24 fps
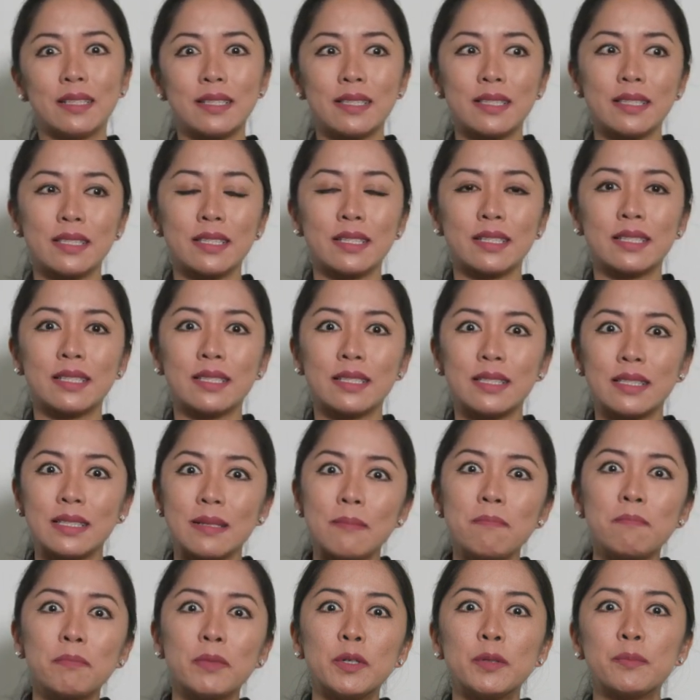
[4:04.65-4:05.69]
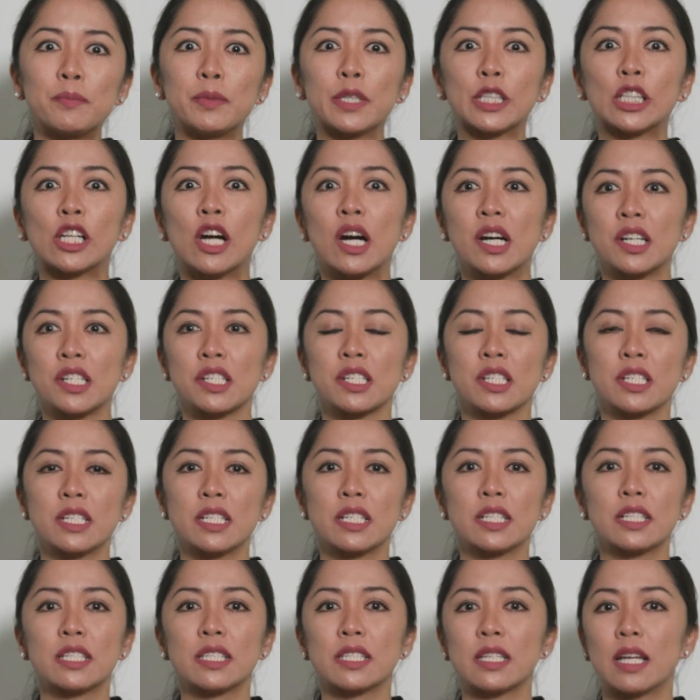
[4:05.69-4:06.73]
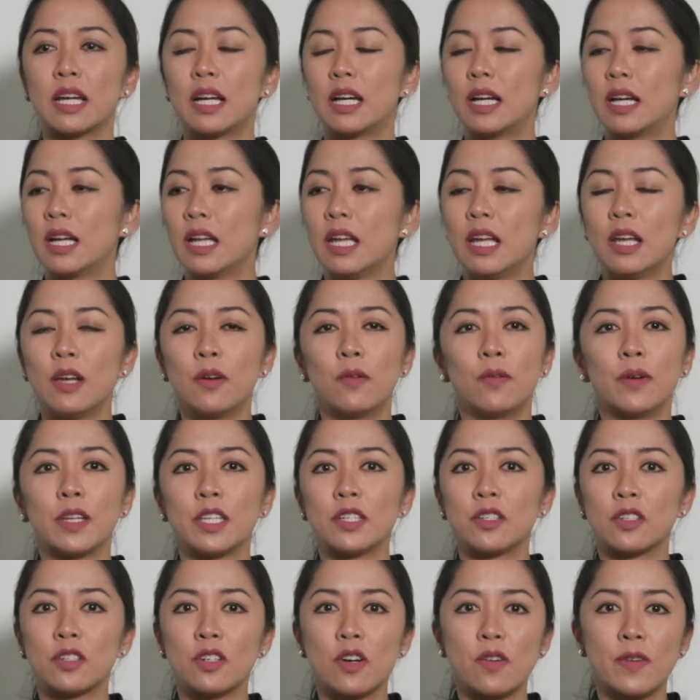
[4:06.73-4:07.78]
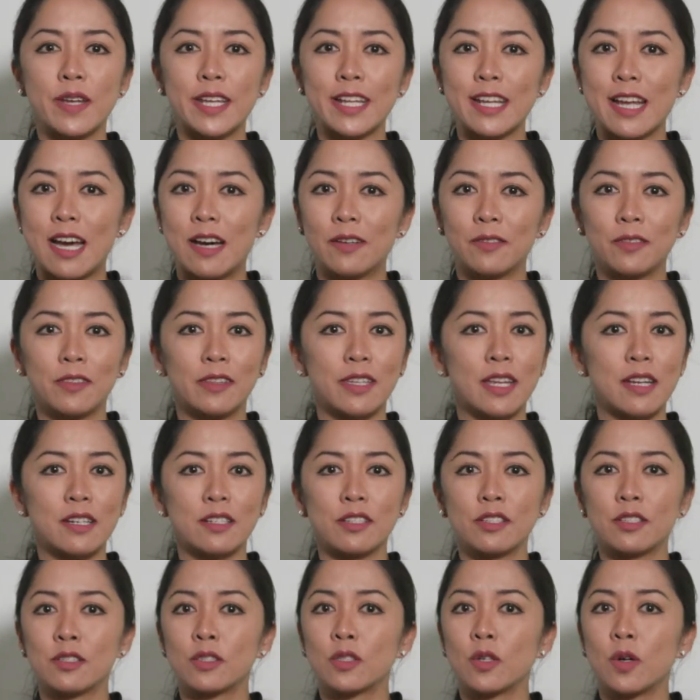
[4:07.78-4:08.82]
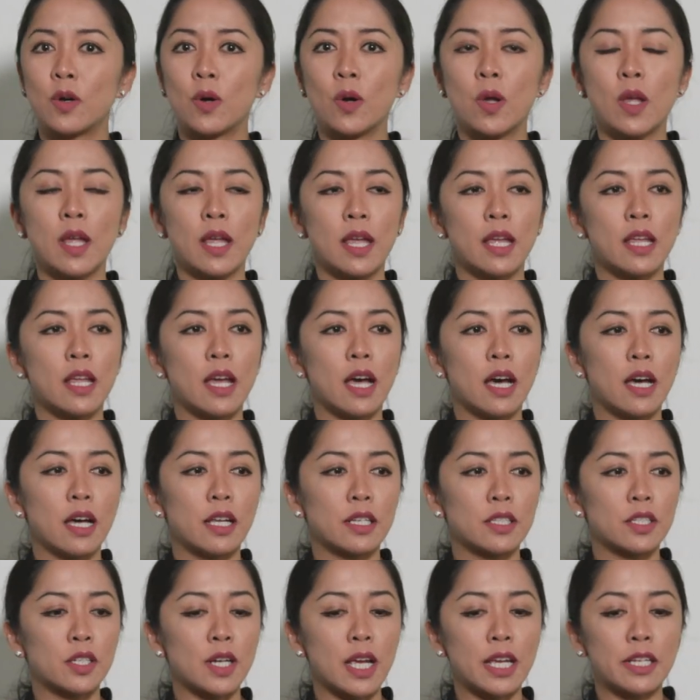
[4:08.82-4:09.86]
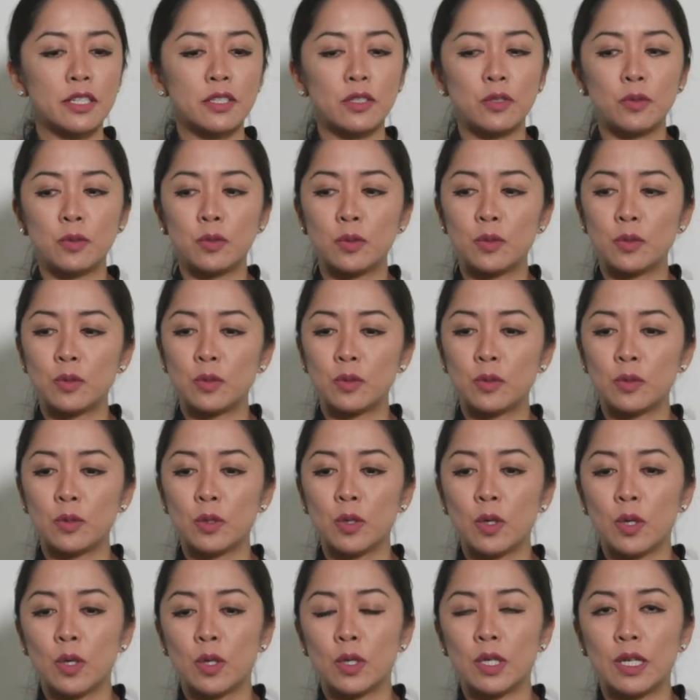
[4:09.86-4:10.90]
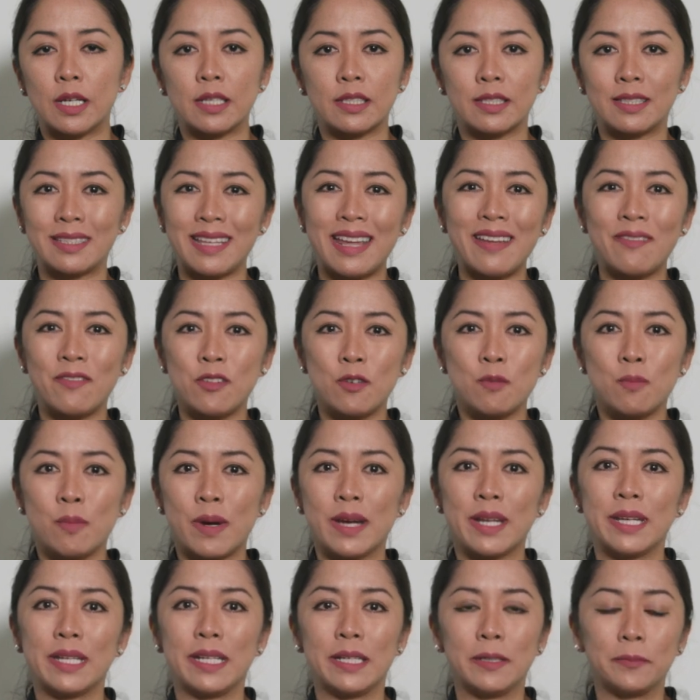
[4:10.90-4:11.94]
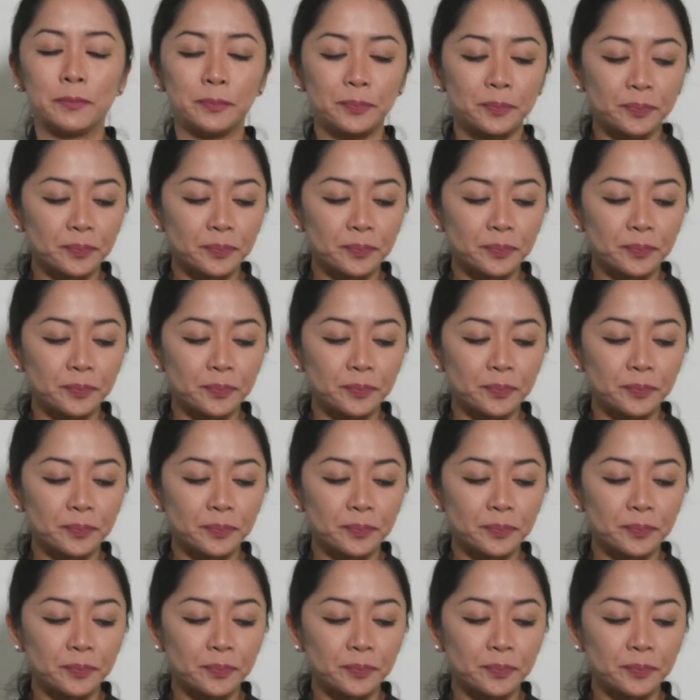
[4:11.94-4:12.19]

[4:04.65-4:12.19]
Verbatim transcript: This is just a simple precautions when you're going out there, so try to save you money.